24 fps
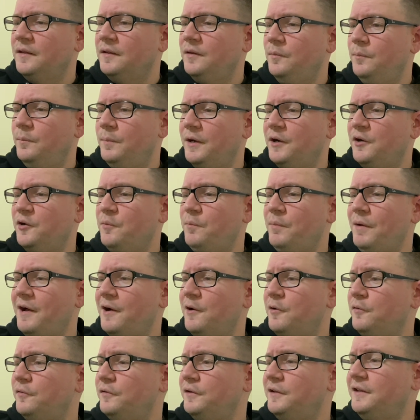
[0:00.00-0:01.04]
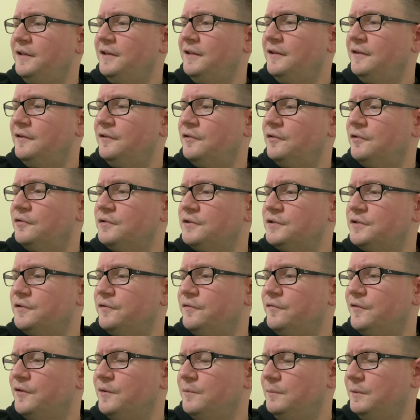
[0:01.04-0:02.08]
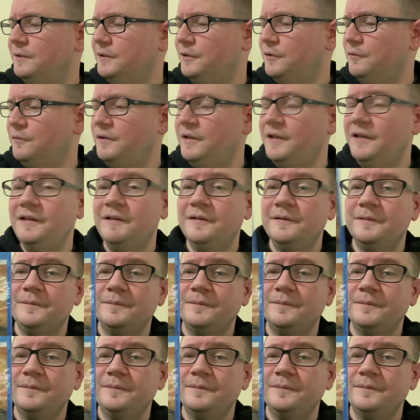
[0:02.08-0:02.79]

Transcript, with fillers: Belle Powley, and Christopher Meloni.